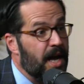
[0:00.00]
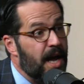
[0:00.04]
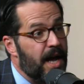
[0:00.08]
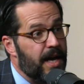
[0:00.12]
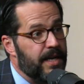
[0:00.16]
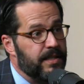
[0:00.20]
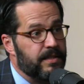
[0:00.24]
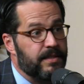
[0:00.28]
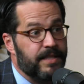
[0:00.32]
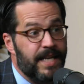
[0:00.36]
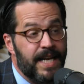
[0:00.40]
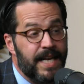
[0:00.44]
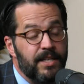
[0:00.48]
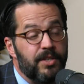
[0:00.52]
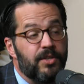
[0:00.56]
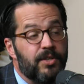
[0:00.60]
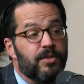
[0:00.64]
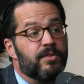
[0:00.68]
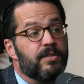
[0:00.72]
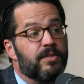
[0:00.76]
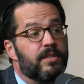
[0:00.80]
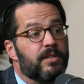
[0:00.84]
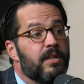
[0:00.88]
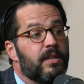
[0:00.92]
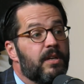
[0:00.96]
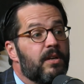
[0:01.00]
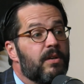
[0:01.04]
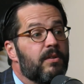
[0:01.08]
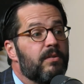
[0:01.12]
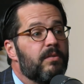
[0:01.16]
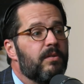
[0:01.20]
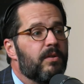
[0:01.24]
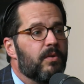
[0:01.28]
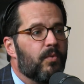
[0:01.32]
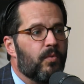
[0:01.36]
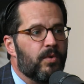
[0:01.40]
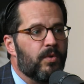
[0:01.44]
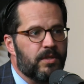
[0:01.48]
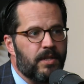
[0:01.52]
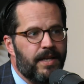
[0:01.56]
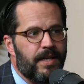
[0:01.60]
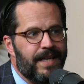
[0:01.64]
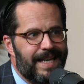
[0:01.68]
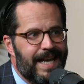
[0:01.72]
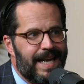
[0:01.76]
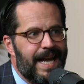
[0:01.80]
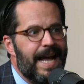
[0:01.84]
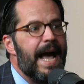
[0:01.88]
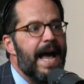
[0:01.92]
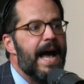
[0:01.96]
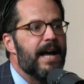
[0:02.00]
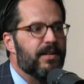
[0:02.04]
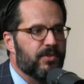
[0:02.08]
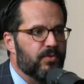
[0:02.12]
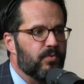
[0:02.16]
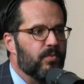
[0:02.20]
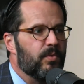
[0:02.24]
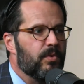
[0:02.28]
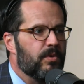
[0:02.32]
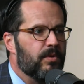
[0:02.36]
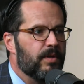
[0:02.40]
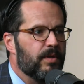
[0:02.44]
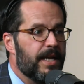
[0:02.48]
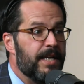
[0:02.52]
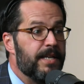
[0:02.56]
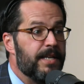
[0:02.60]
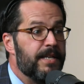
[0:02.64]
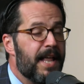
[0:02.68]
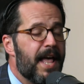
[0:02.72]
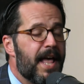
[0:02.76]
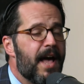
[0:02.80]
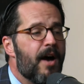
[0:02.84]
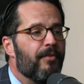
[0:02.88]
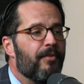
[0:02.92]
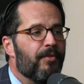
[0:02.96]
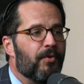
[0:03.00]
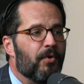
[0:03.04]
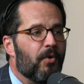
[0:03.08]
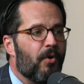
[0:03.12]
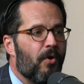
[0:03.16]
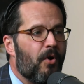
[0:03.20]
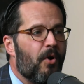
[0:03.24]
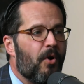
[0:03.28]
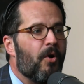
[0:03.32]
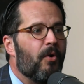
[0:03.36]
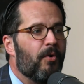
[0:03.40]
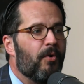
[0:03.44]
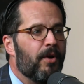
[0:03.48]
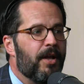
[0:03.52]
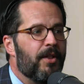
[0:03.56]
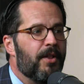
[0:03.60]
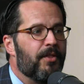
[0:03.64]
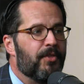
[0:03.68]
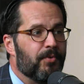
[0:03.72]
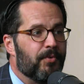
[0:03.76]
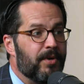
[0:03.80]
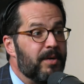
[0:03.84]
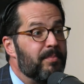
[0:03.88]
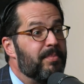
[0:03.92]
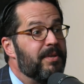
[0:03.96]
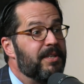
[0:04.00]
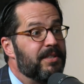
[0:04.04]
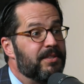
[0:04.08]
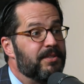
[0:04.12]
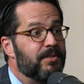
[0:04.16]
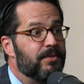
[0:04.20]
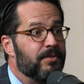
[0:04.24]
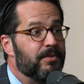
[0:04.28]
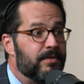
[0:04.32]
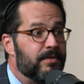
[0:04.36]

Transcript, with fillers: guys ten years ago was like casual, and mm. now they're all in three piece